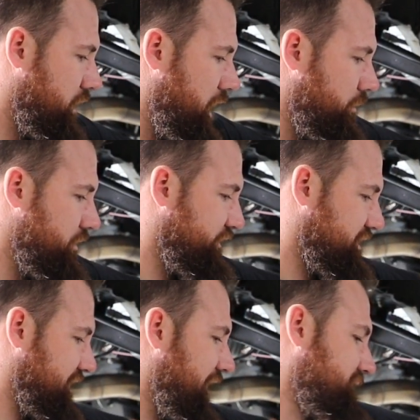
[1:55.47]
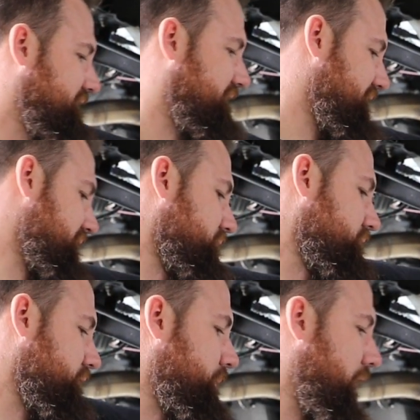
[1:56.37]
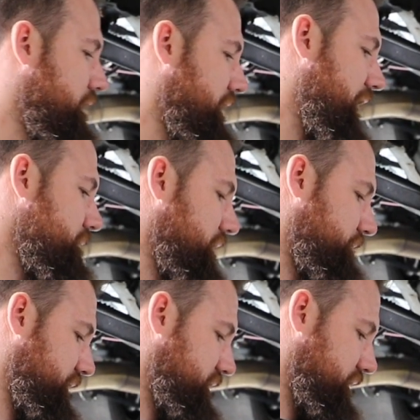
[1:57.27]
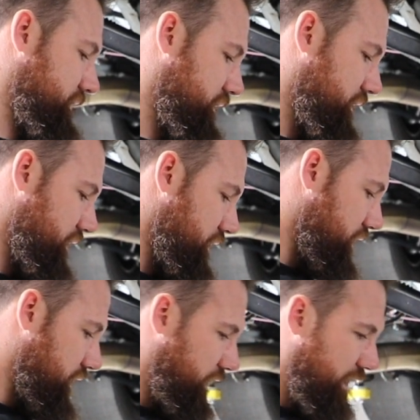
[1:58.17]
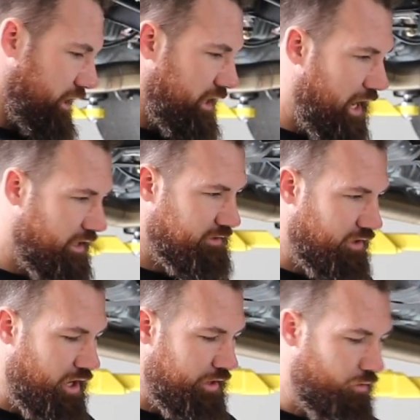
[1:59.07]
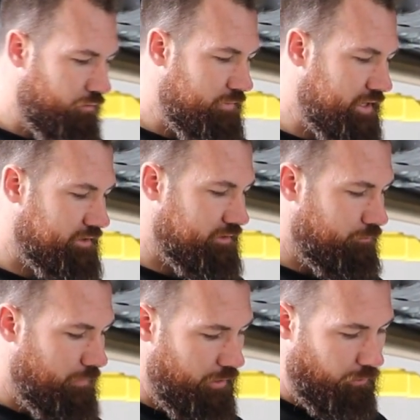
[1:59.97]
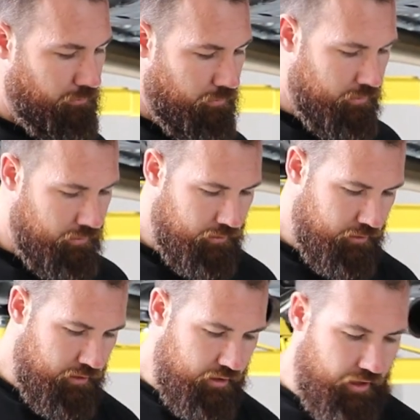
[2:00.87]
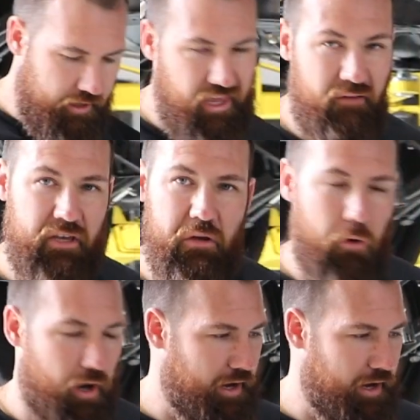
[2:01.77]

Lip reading: If it's cast steel, you'll be okay, but if it's like a cast iron or a mixed metal, it can be quite